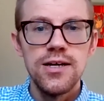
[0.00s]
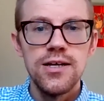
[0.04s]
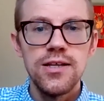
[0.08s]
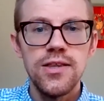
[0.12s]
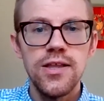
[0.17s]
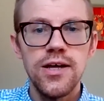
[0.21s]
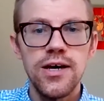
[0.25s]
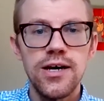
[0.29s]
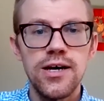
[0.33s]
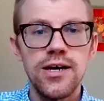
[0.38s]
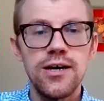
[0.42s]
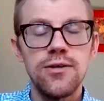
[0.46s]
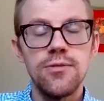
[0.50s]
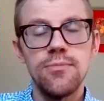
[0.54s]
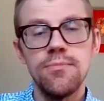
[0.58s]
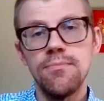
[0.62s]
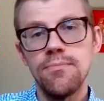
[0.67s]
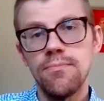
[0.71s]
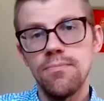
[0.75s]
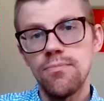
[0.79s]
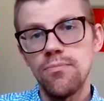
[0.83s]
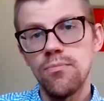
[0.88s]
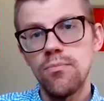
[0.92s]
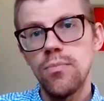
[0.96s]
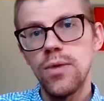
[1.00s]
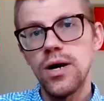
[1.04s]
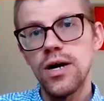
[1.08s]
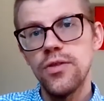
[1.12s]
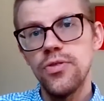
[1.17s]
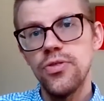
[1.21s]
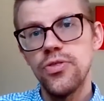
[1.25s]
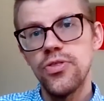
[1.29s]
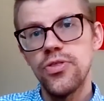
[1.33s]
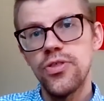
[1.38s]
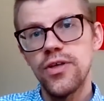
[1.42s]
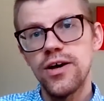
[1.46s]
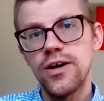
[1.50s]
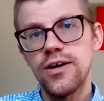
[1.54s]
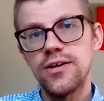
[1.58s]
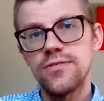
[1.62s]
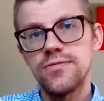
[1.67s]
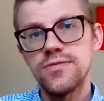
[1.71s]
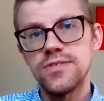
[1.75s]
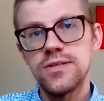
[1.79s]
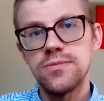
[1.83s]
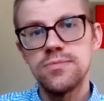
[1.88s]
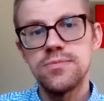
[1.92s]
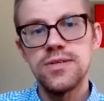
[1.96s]
The month
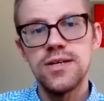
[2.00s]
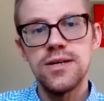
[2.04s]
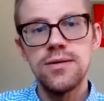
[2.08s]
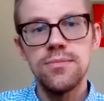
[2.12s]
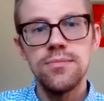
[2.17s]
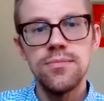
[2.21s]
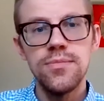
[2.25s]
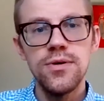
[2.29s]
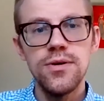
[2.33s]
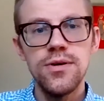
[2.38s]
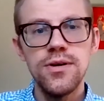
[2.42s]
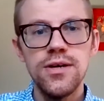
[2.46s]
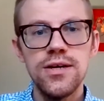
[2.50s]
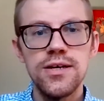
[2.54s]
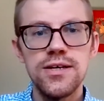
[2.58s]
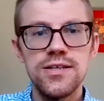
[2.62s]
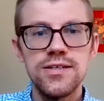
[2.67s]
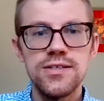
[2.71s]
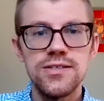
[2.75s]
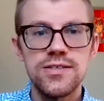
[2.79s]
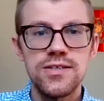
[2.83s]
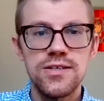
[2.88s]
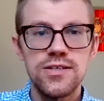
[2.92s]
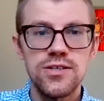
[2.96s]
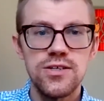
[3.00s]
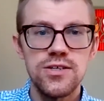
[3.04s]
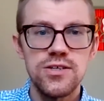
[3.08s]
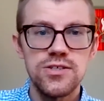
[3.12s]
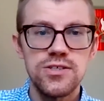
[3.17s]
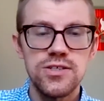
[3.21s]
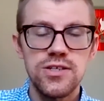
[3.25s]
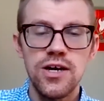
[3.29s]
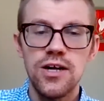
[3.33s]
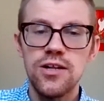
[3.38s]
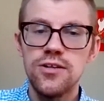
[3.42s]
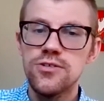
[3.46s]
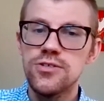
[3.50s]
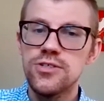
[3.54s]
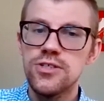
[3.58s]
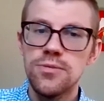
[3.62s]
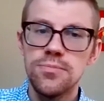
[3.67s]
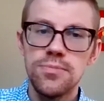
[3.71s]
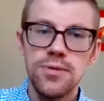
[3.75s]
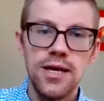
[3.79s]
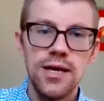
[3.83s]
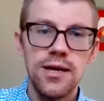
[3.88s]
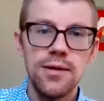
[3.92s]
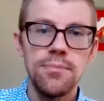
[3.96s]
of September is our
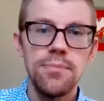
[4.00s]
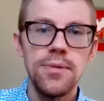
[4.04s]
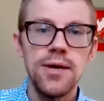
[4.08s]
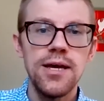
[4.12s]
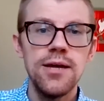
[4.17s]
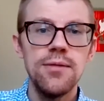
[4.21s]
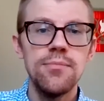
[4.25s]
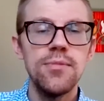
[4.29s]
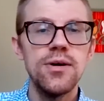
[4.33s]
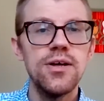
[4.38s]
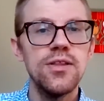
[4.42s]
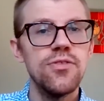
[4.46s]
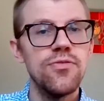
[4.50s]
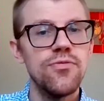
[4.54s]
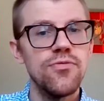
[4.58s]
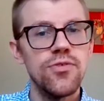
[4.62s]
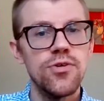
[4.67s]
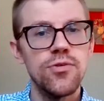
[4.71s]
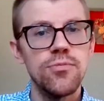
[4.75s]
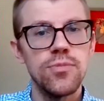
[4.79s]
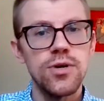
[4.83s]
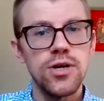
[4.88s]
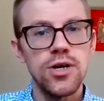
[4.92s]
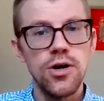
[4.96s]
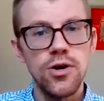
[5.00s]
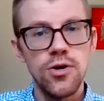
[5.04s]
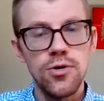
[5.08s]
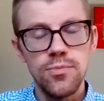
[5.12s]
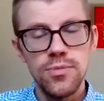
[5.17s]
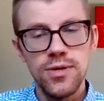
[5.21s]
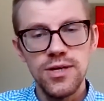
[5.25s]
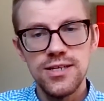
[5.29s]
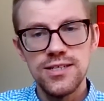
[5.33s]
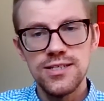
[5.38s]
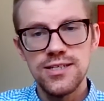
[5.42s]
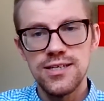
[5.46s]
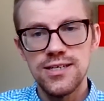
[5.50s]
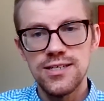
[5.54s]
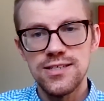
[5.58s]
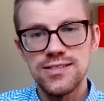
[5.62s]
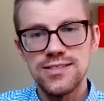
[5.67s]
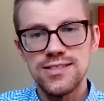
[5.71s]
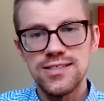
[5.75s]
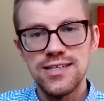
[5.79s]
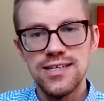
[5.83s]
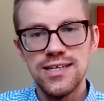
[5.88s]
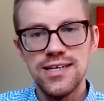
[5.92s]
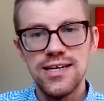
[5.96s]
scholarship campaign month for Magomi,
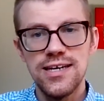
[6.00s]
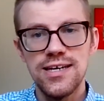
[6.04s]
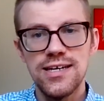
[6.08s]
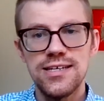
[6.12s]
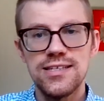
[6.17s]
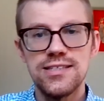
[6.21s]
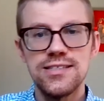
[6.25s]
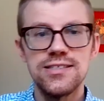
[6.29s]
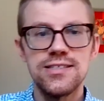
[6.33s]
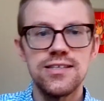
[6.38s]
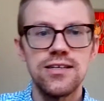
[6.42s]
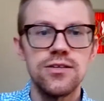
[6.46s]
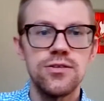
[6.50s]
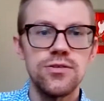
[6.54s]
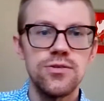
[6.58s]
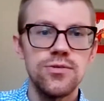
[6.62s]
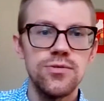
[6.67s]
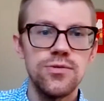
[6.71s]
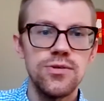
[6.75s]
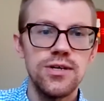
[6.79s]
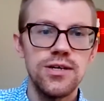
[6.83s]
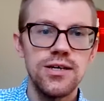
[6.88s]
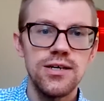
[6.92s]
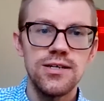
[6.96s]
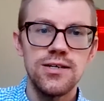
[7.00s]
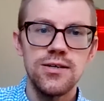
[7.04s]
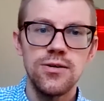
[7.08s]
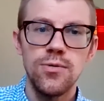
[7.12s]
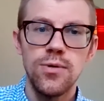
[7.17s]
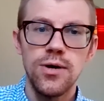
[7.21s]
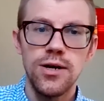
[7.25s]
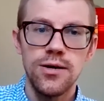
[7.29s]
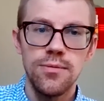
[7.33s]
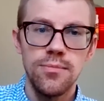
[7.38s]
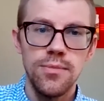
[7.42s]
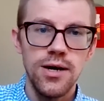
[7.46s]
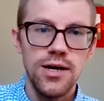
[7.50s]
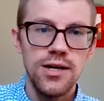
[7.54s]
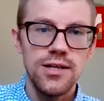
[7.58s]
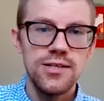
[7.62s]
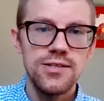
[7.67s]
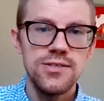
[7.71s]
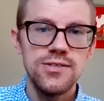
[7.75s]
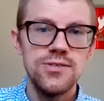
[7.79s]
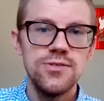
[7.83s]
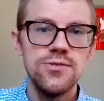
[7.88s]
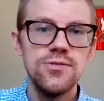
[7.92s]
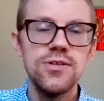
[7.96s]
Tanzania, and San Luca,
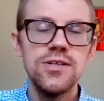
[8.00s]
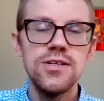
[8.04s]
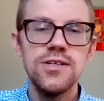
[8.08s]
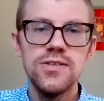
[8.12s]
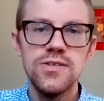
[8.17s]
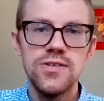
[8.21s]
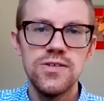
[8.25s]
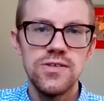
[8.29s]
Guatemala students.